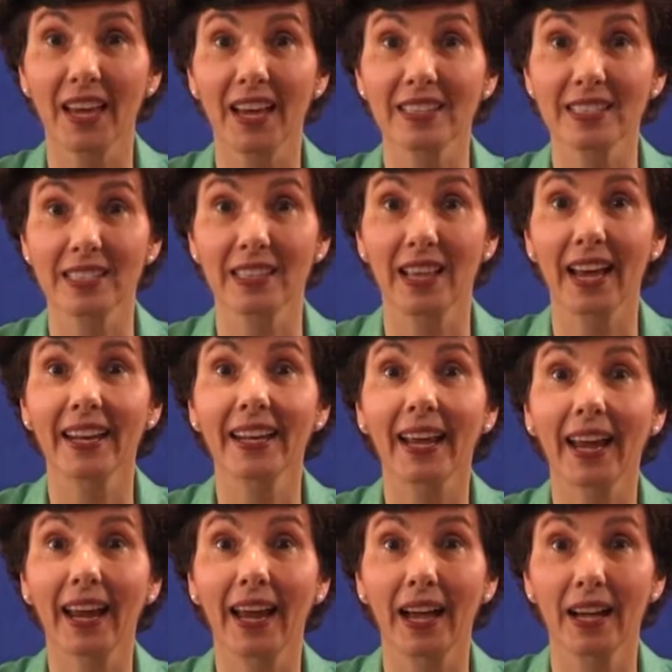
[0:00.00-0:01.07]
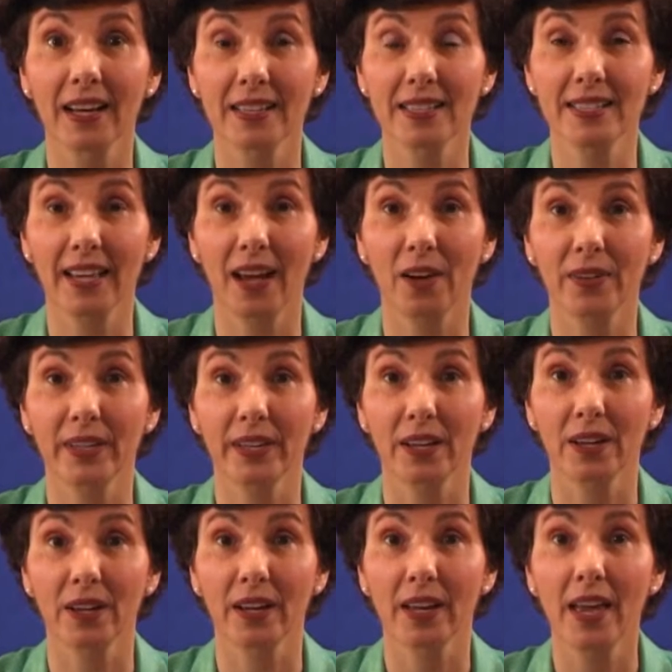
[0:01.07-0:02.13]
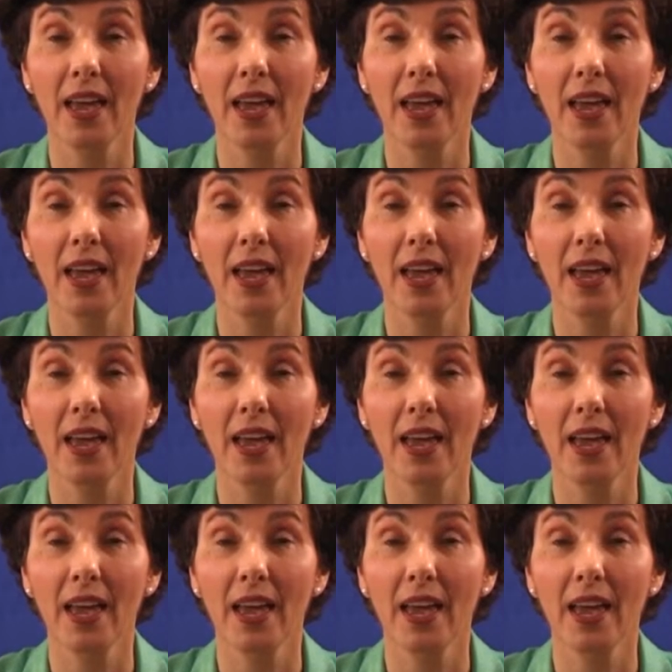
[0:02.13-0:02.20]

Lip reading: that slight k sound here.